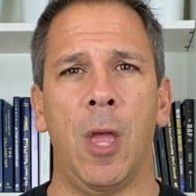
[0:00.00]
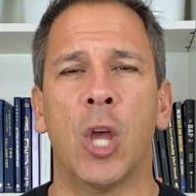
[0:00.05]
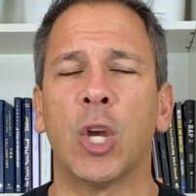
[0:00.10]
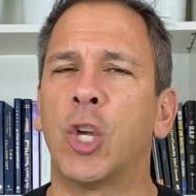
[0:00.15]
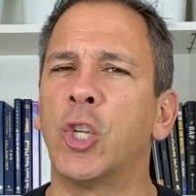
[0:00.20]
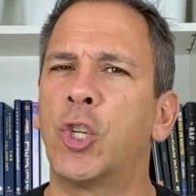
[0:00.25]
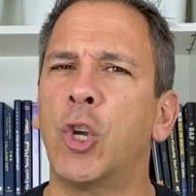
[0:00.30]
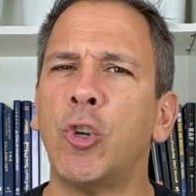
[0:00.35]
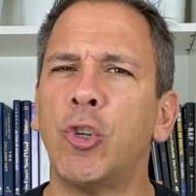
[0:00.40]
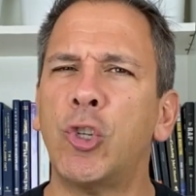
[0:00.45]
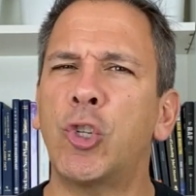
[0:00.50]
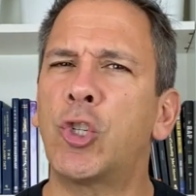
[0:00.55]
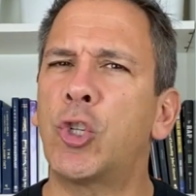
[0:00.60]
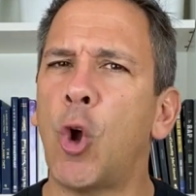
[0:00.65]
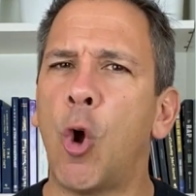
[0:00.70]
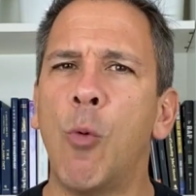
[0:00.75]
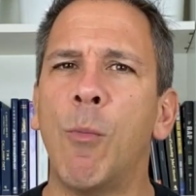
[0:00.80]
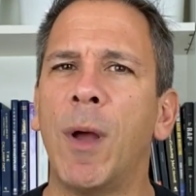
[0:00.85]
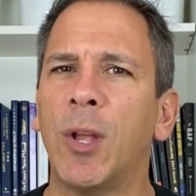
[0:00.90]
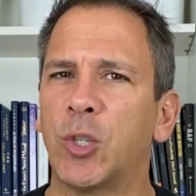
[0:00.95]
Because you're
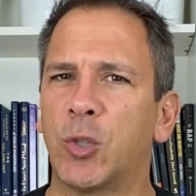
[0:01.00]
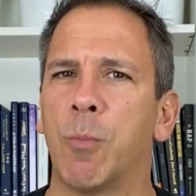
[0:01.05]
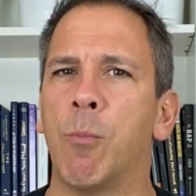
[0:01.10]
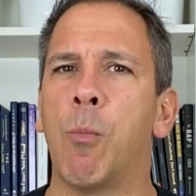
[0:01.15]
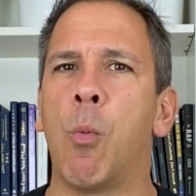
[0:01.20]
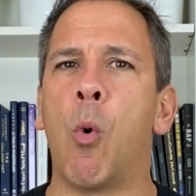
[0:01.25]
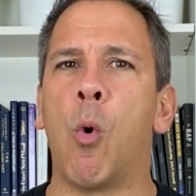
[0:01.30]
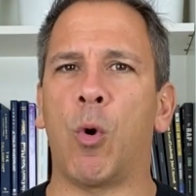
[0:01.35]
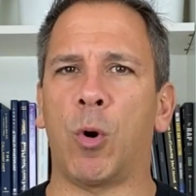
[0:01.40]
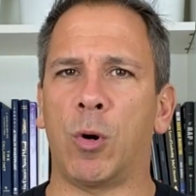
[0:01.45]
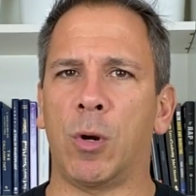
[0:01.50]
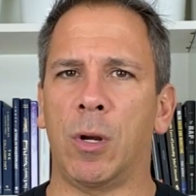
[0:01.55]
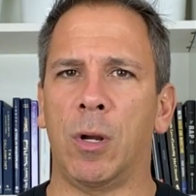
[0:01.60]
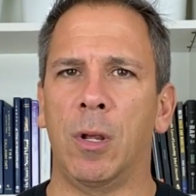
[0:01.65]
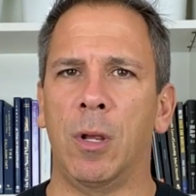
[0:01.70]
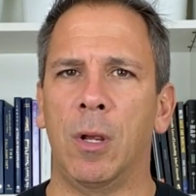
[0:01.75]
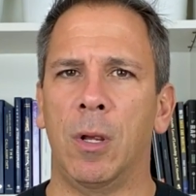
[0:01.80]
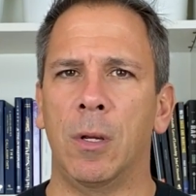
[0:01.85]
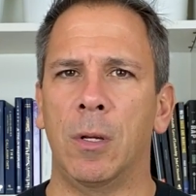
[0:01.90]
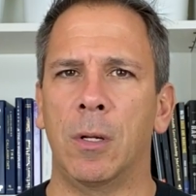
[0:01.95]
so much more
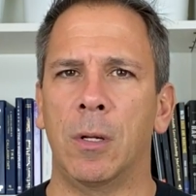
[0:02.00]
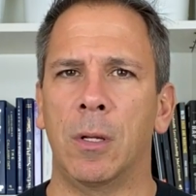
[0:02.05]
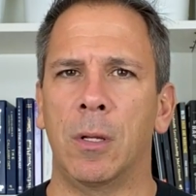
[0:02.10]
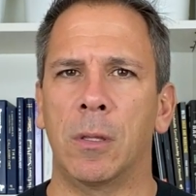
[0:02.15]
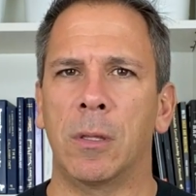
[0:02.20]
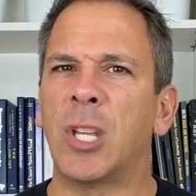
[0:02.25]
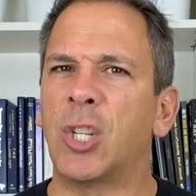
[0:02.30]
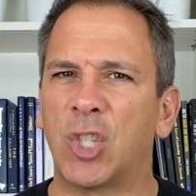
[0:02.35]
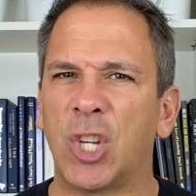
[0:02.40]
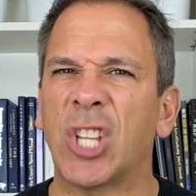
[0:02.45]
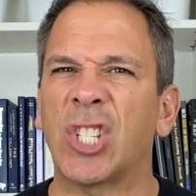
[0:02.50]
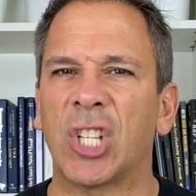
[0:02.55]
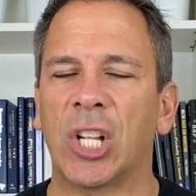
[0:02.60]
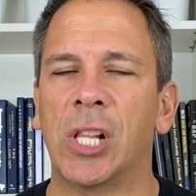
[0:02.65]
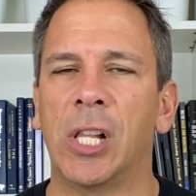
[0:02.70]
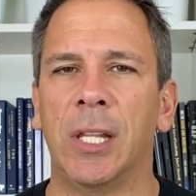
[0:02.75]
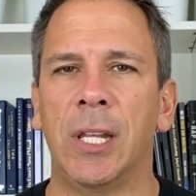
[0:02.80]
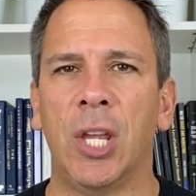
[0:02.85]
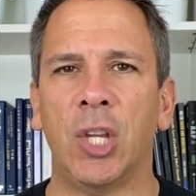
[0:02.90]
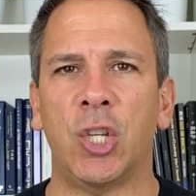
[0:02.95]
than just a
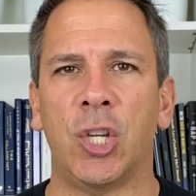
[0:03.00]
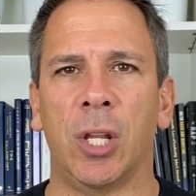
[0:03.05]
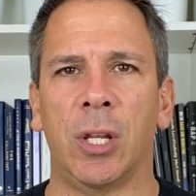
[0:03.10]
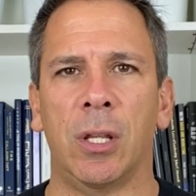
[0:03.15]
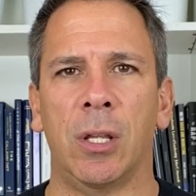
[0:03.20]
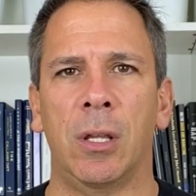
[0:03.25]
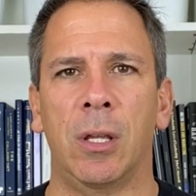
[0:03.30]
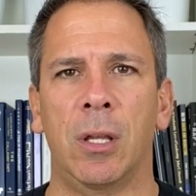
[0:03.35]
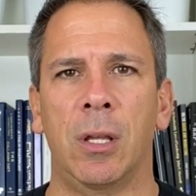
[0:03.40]
clinician.